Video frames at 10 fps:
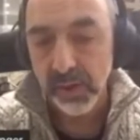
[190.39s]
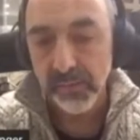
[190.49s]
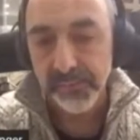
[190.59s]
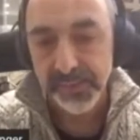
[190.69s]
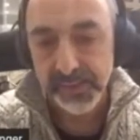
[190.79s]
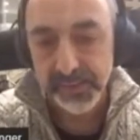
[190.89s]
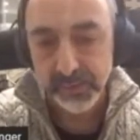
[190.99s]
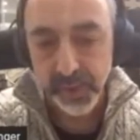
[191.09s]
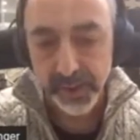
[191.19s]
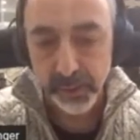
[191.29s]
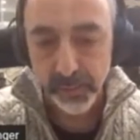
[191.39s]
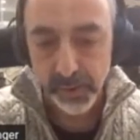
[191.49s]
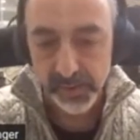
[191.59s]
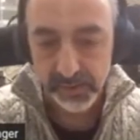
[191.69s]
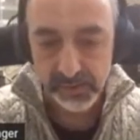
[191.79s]
of the running
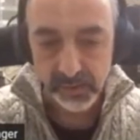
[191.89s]
process.